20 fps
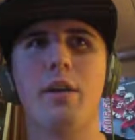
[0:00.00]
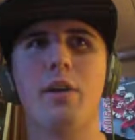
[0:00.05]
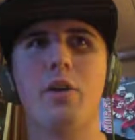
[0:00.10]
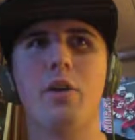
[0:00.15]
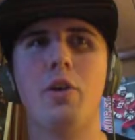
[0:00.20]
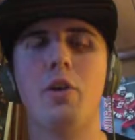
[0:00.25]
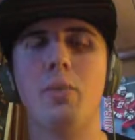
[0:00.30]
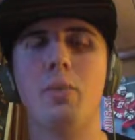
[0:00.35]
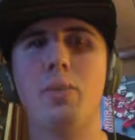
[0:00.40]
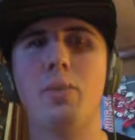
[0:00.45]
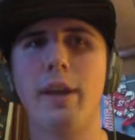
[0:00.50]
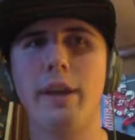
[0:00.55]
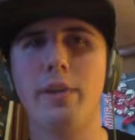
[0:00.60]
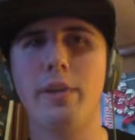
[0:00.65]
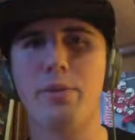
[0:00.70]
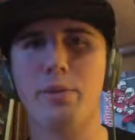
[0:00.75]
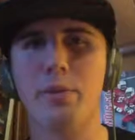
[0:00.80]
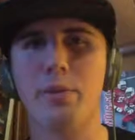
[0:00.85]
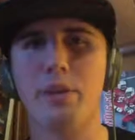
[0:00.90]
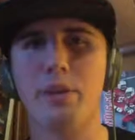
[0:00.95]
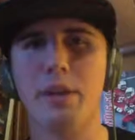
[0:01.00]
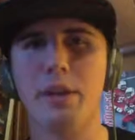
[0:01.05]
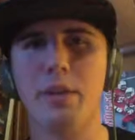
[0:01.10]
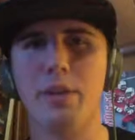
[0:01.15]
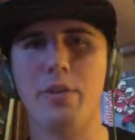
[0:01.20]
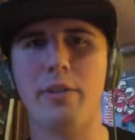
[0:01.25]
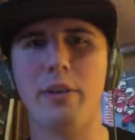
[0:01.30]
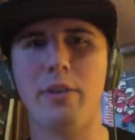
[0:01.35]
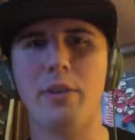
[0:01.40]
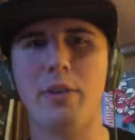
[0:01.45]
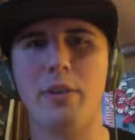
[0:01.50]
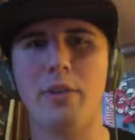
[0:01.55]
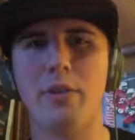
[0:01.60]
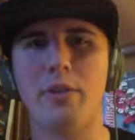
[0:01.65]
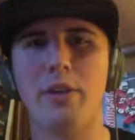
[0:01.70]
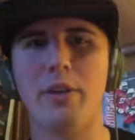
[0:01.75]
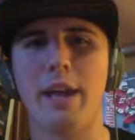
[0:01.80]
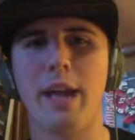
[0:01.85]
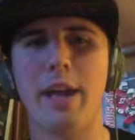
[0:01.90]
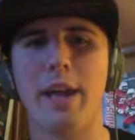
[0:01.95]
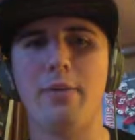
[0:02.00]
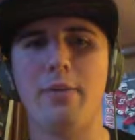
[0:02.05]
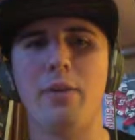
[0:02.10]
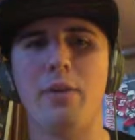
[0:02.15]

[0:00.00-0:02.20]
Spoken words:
you played 3 years at Notre Dame.